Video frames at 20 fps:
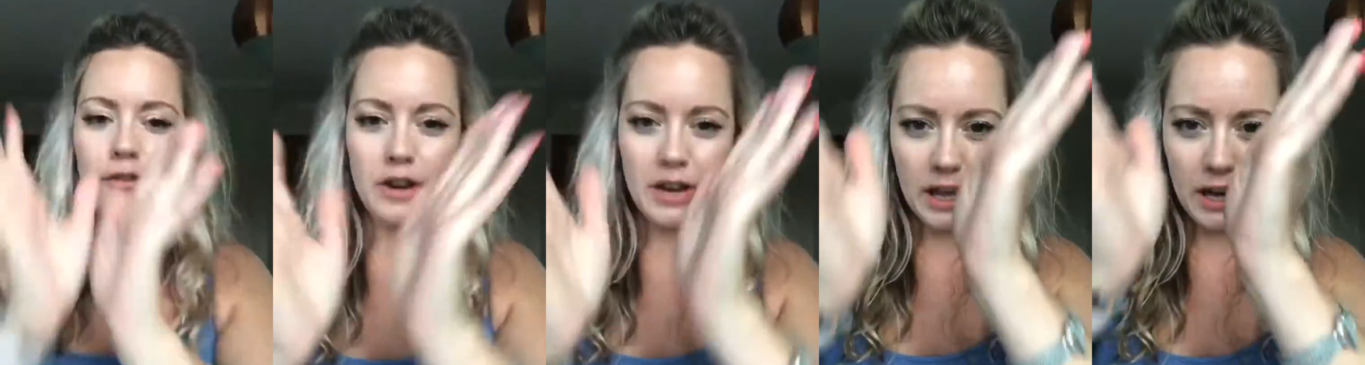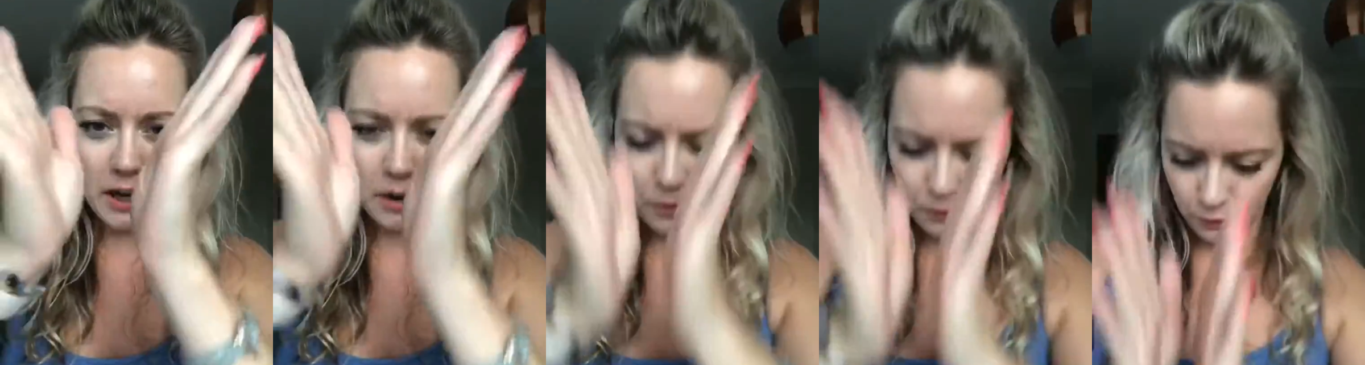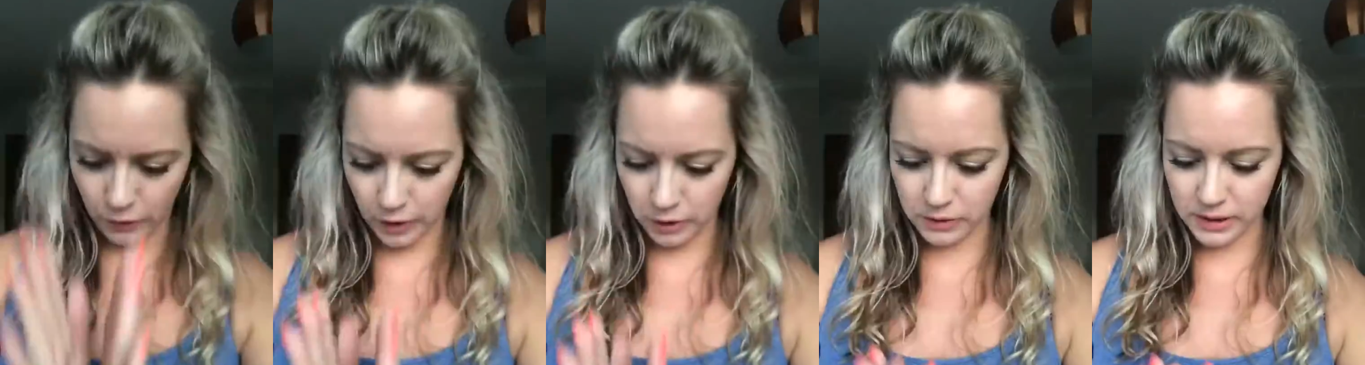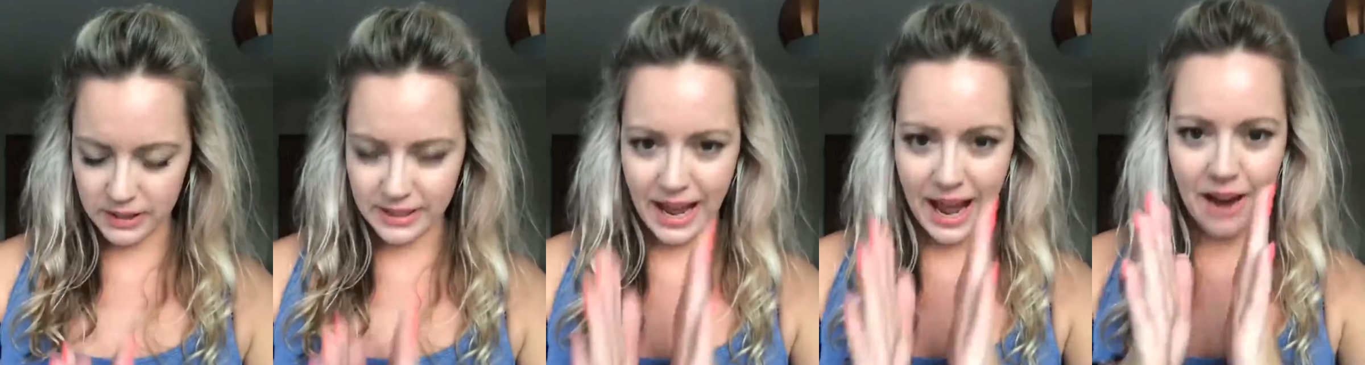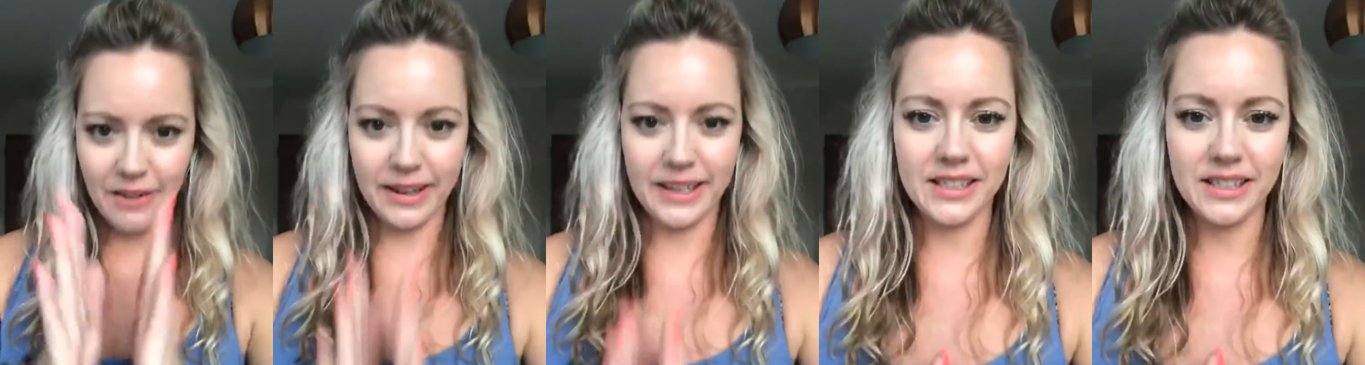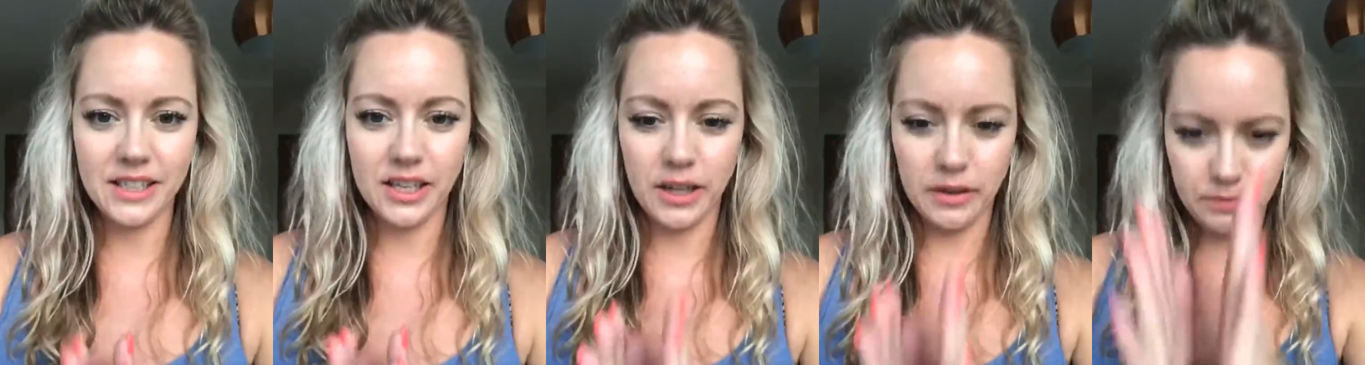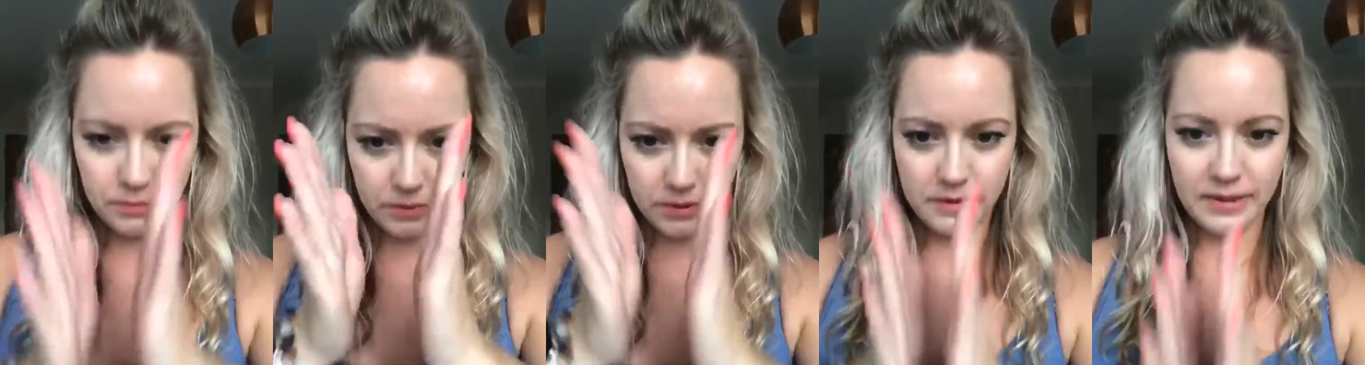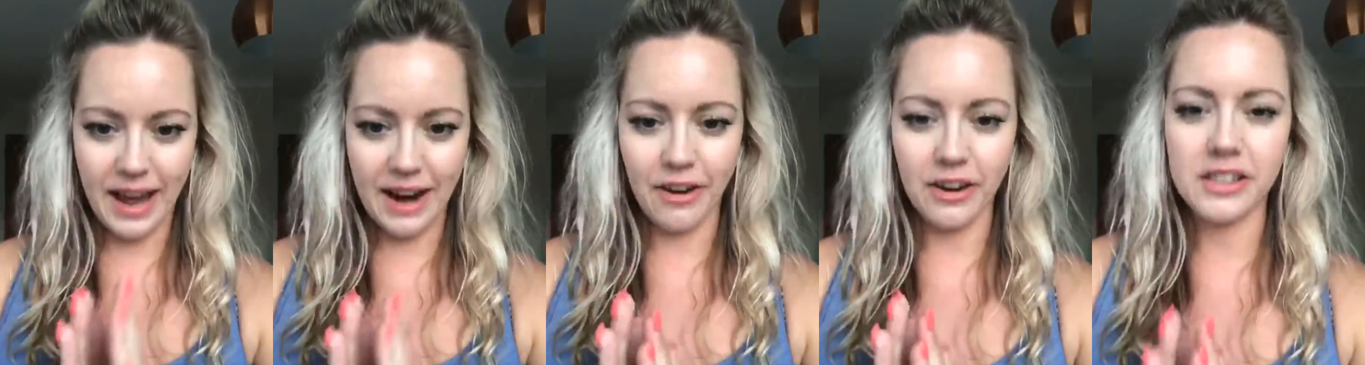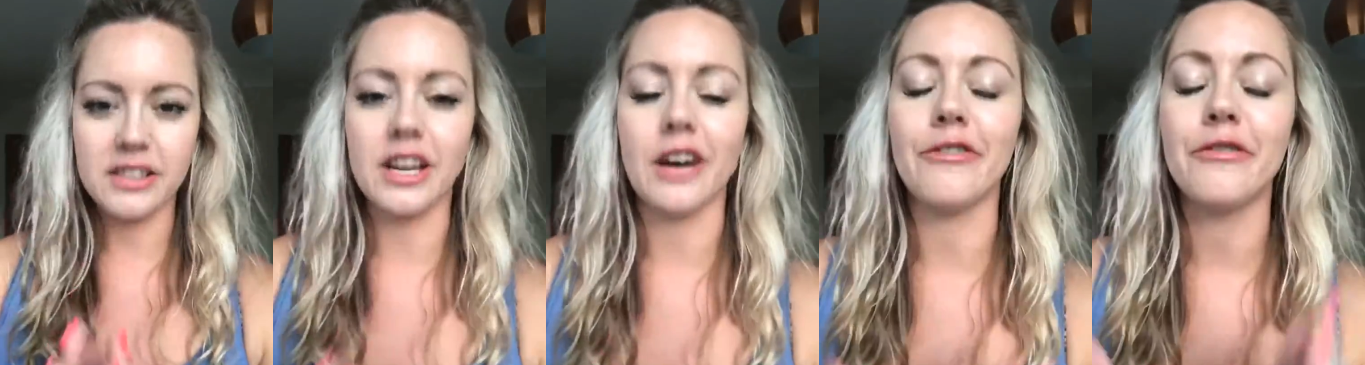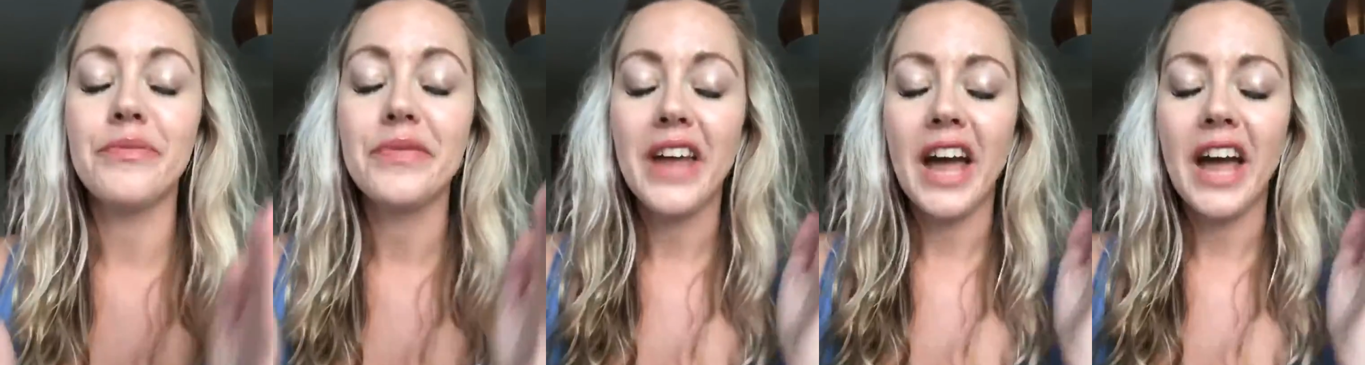and like funnels it down into narrow stuff.